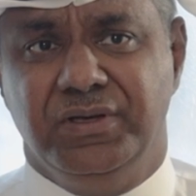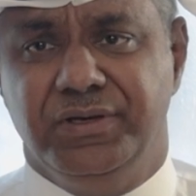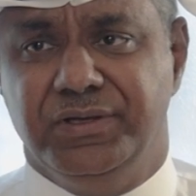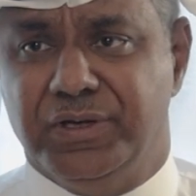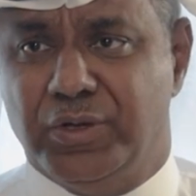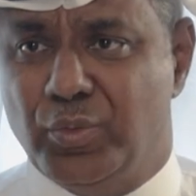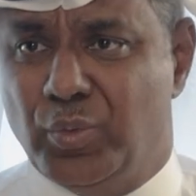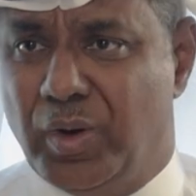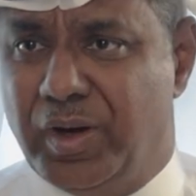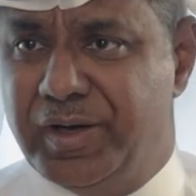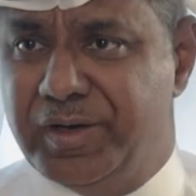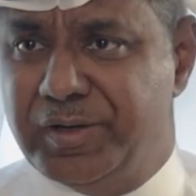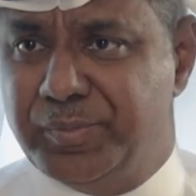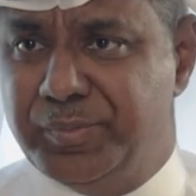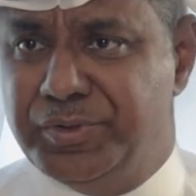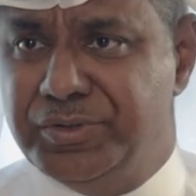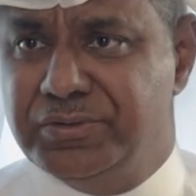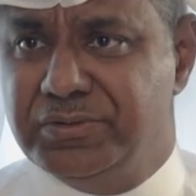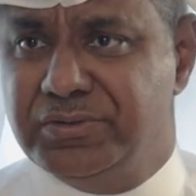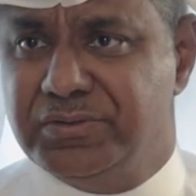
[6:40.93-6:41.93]

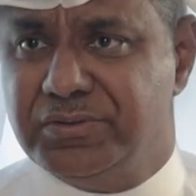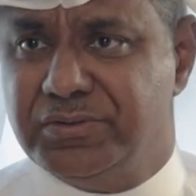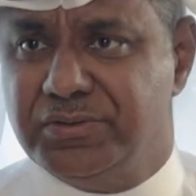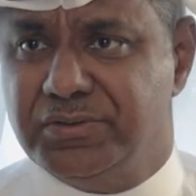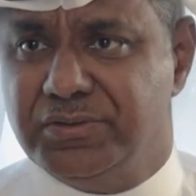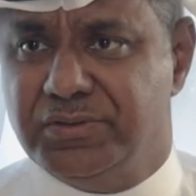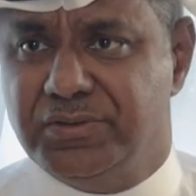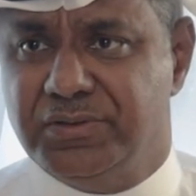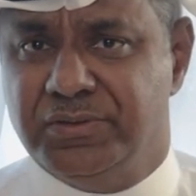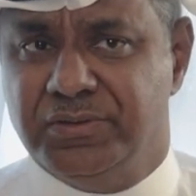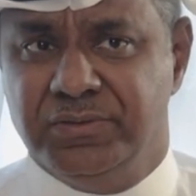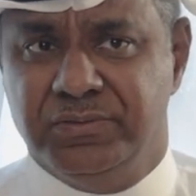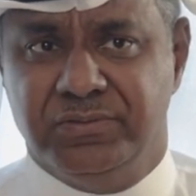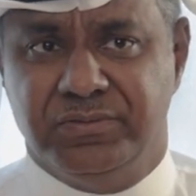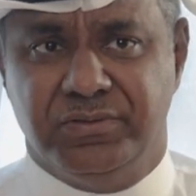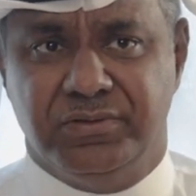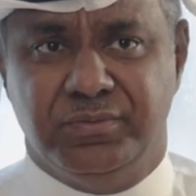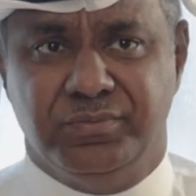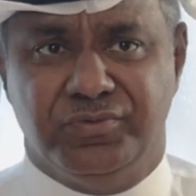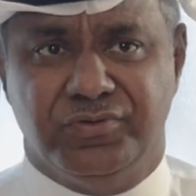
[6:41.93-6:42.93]
requirement in
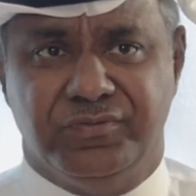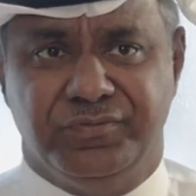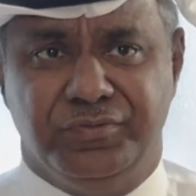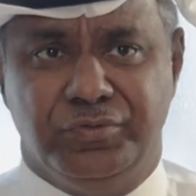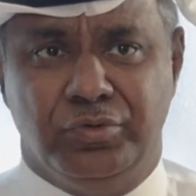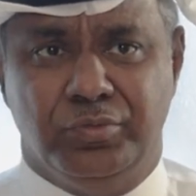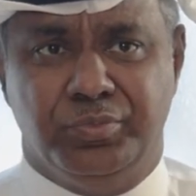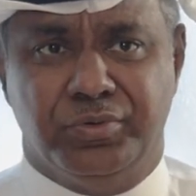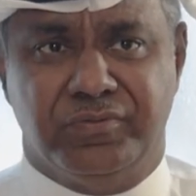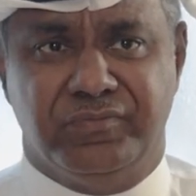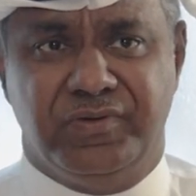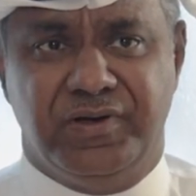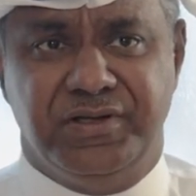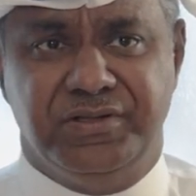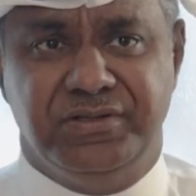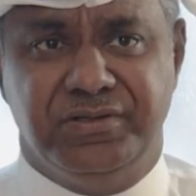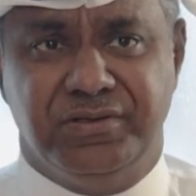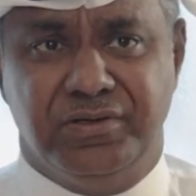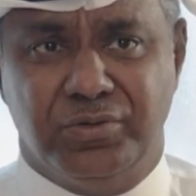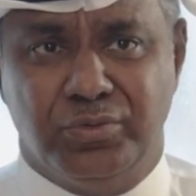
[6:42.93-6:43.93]
terms of
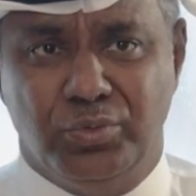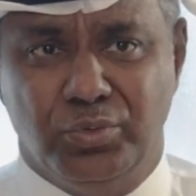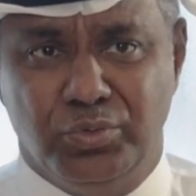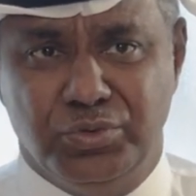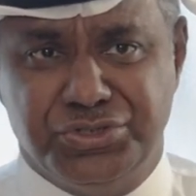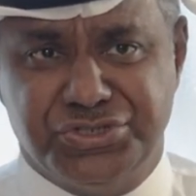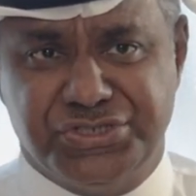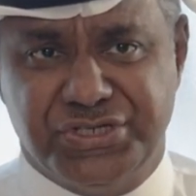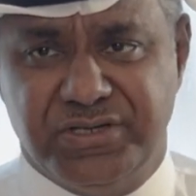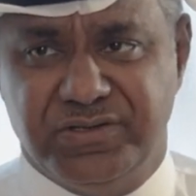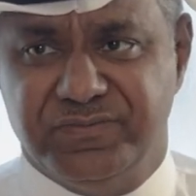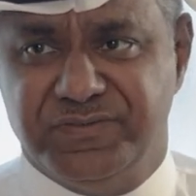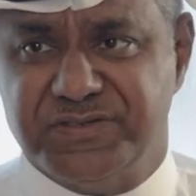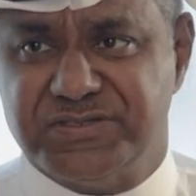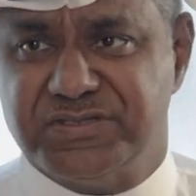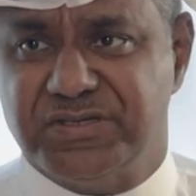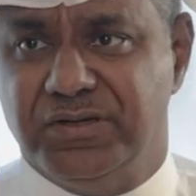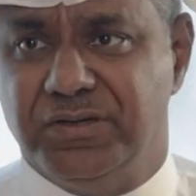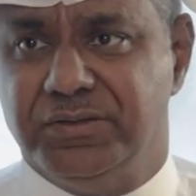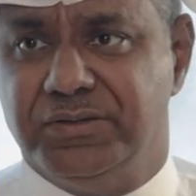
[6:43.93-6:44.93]
providing a cool chain
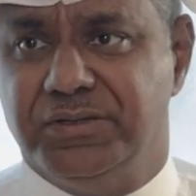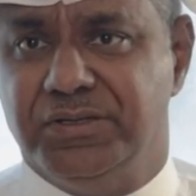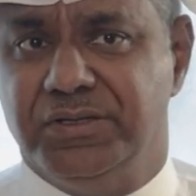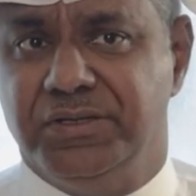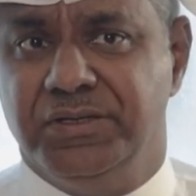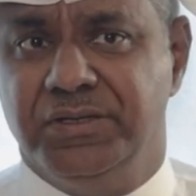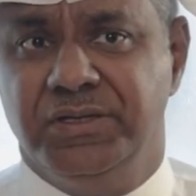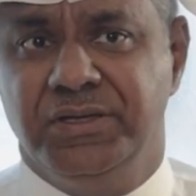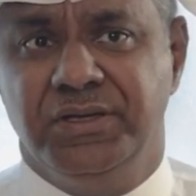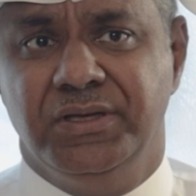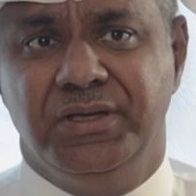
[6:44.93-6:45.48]
facility,